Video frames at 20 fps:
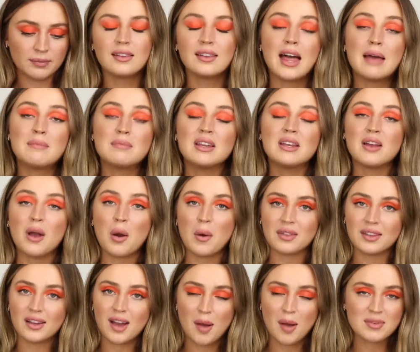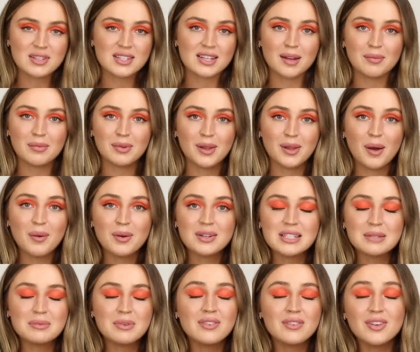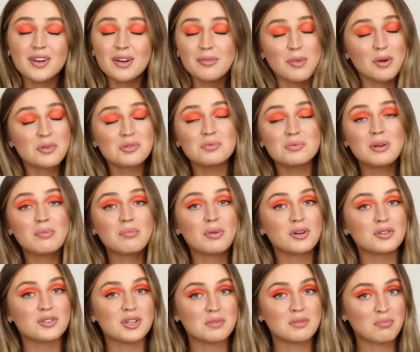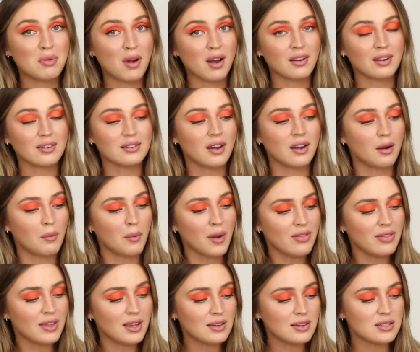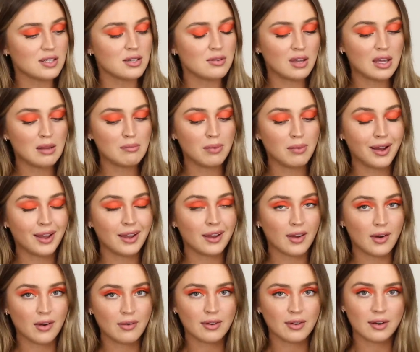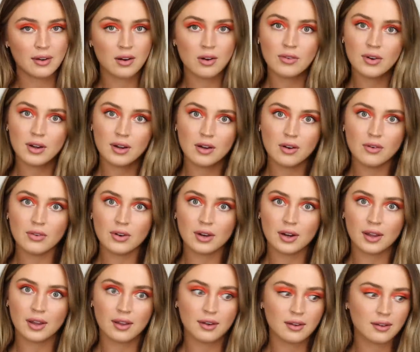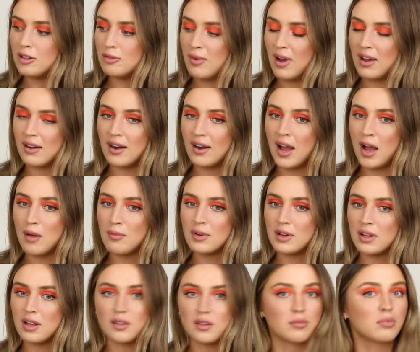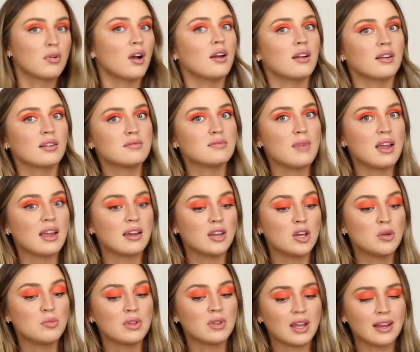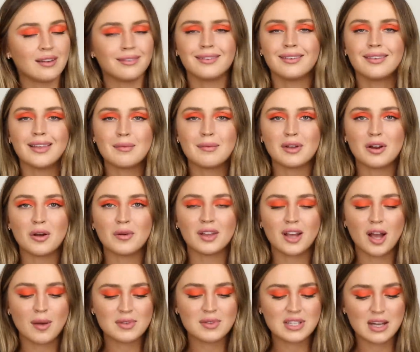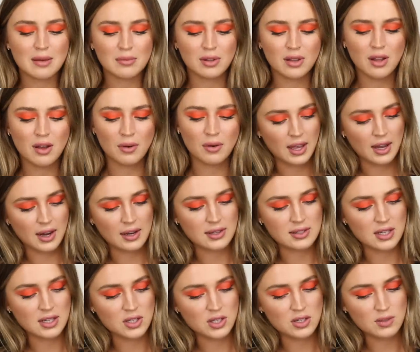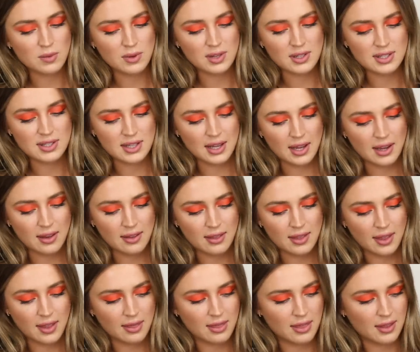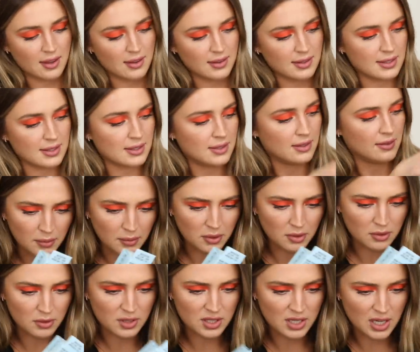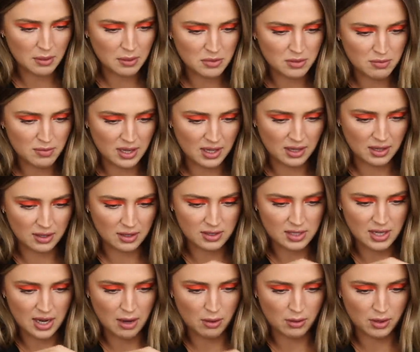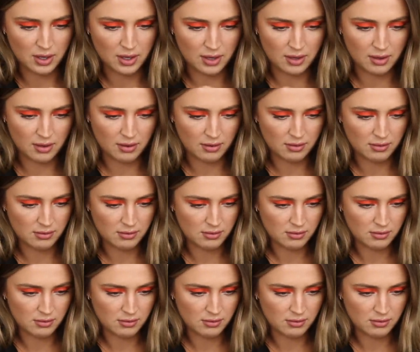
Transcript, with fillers: Let me know in the comments down below what some of your most repurchased products are. What things do you keep buying over and over and over again, no matter how many other products may accumulate? Let me know in the comments down below. And I did just wanna say that this, I'm gonna attempt making a tower here.